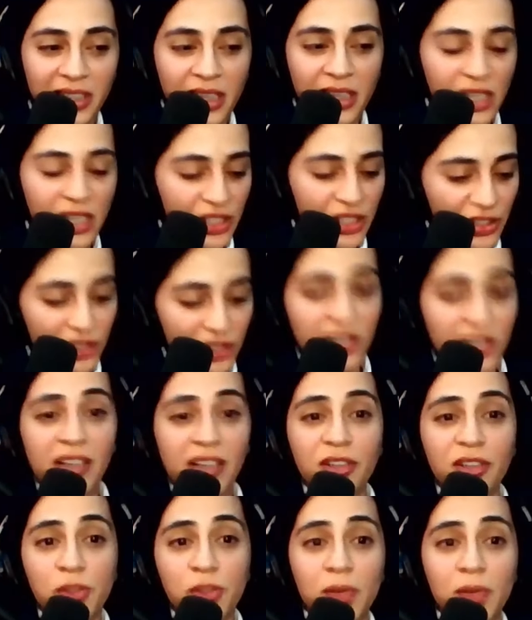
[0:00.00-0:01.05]
just
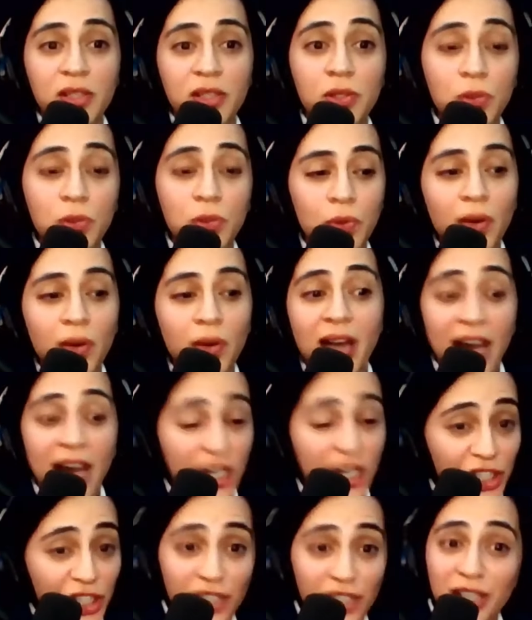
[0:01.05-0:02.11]
telling us what to do.
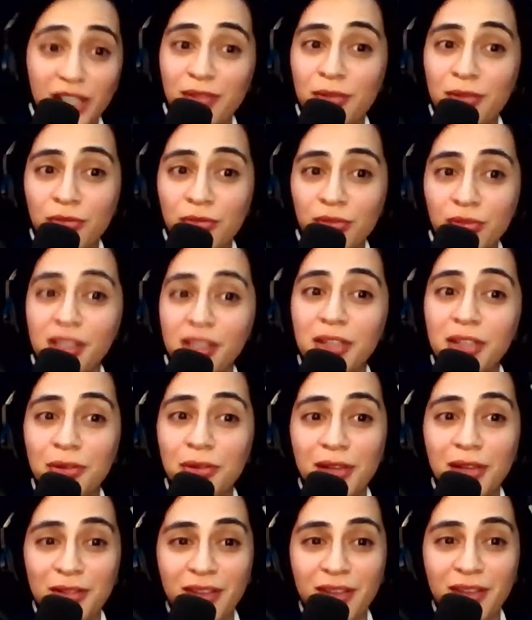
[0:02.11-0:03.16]
And she's giving really
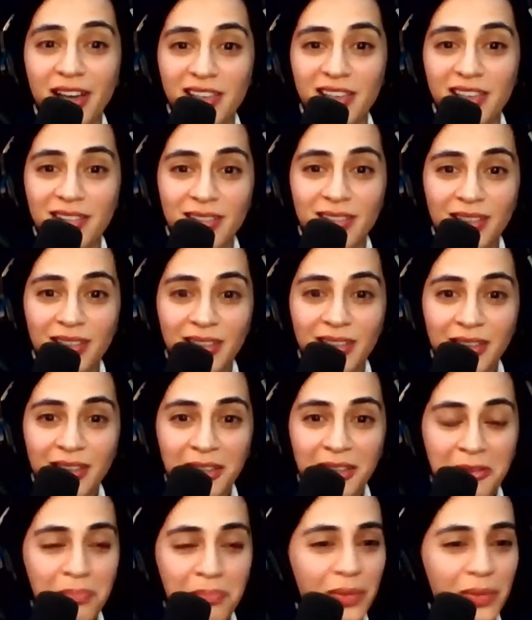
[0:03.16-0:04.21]
good advice,
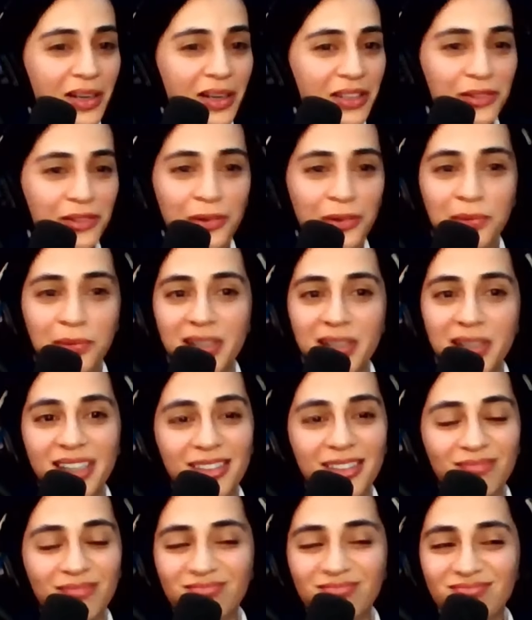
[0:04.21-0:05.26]
but you know what?
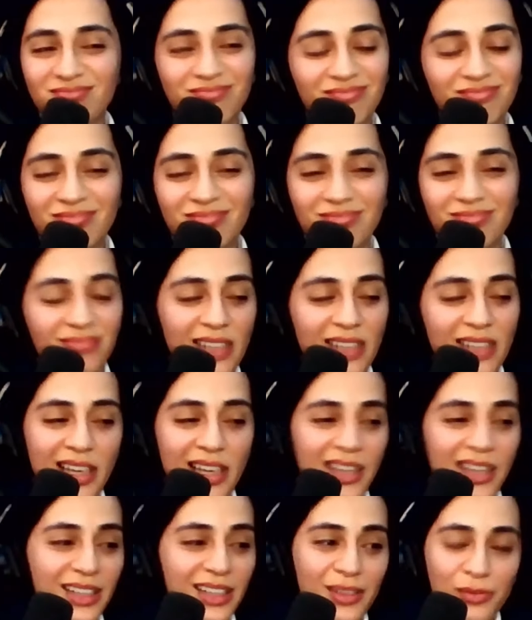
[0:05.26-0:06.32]

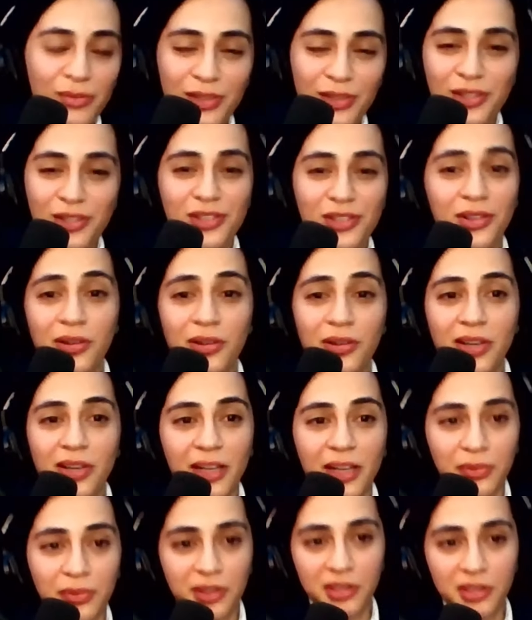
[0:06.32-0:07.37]
We just don't
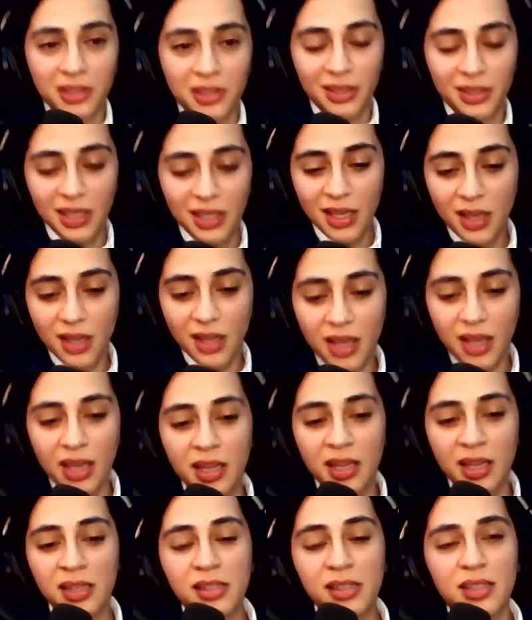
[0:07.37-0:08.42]
connect with her.
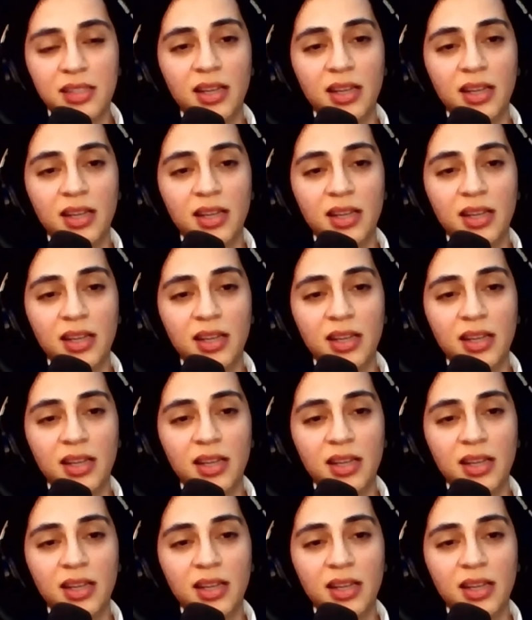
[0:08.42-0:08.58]
And